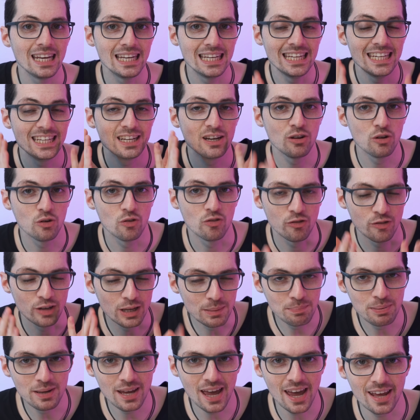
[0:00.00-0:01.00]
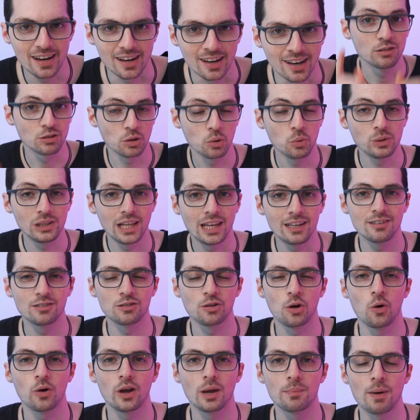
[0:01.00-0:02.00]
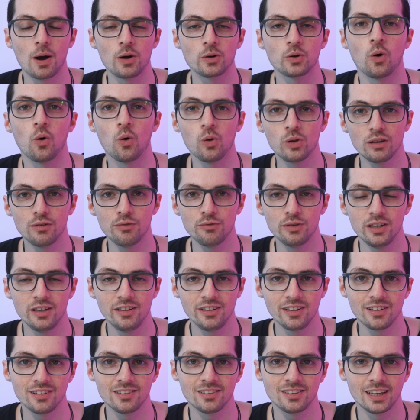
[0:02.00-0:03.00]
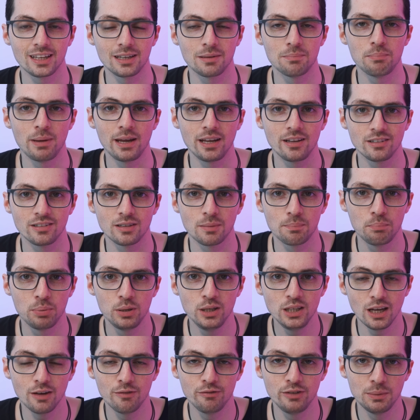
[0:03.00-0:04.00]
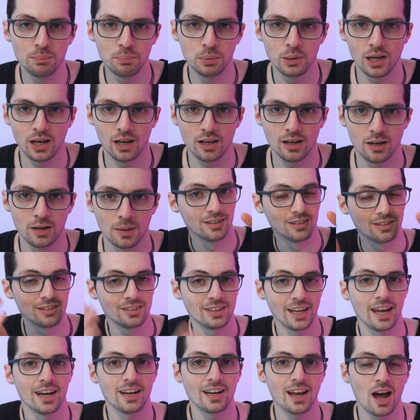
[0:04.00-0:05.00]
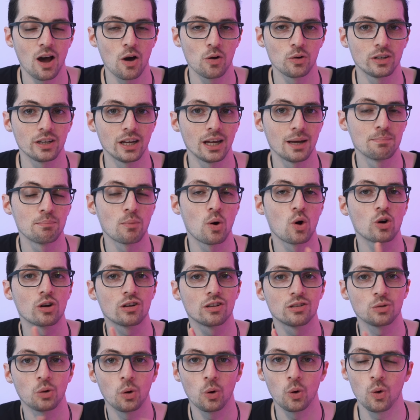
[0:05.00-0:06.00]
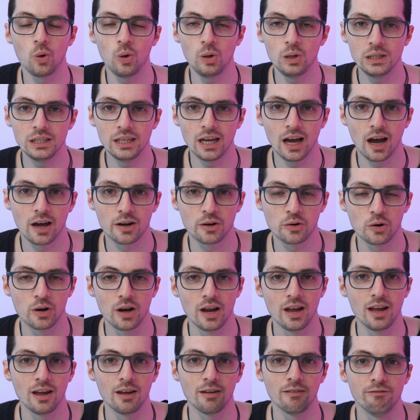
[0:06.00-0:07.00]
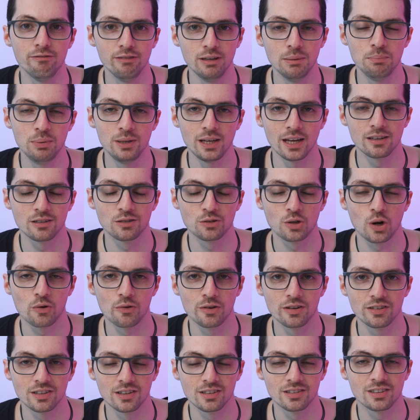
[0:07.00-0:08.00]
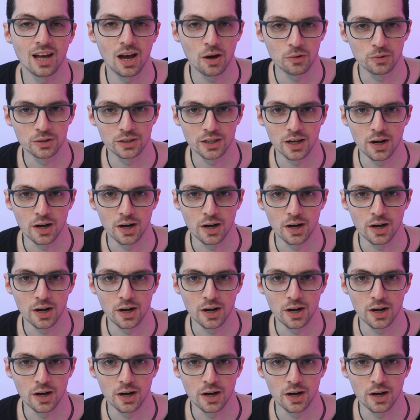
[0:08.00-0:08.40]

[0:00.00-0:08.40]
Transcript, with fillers: need a VPN. So let's talk about all the features that makes the PIA VPN stand out amongst all the other VPN services out